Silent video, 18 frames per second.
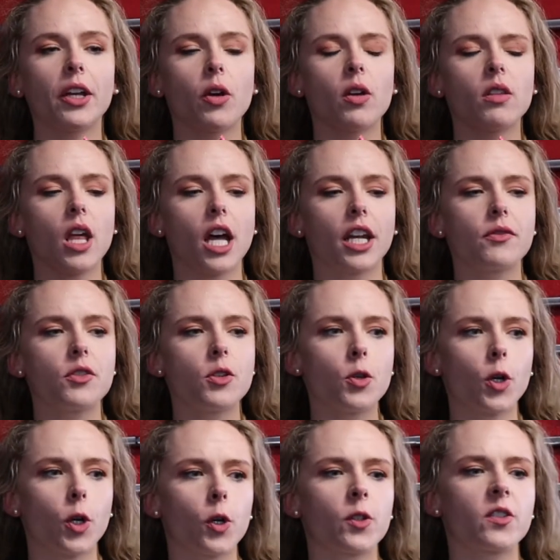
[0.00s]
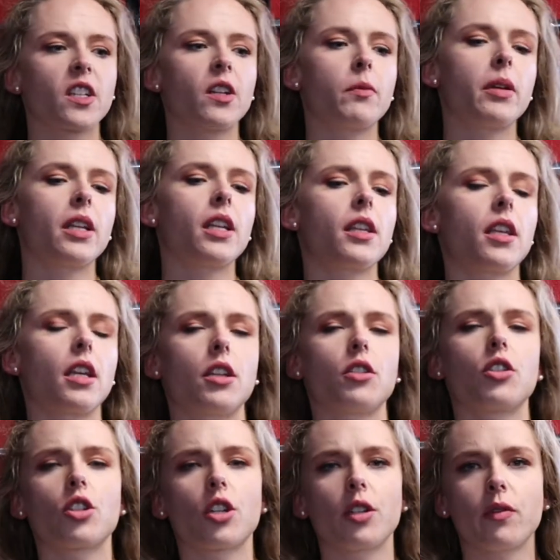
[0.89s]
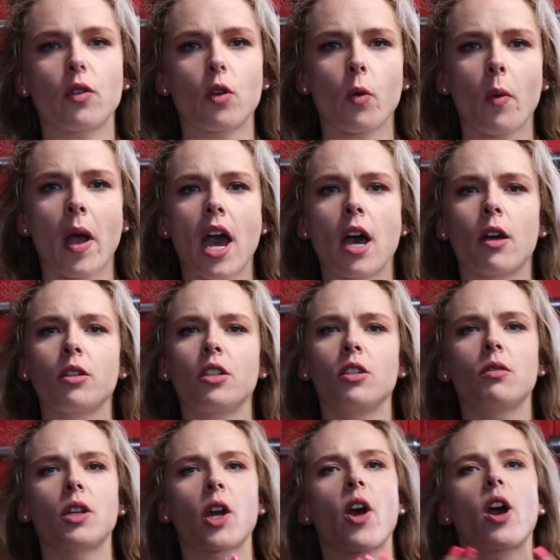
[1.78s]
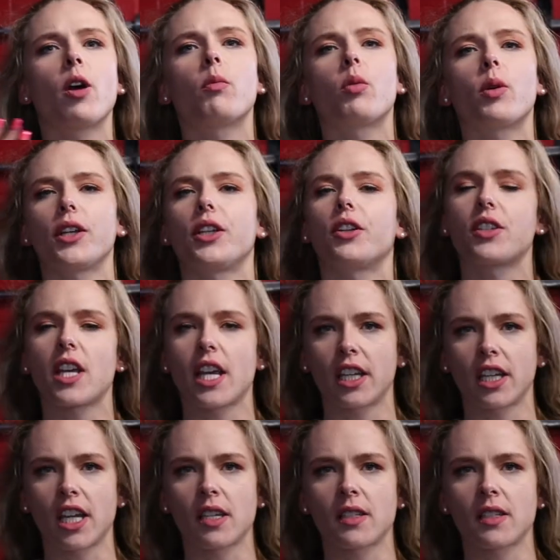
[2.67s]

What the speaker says: I know a lot of you girls that have been in the industry for a while, you know how important your tan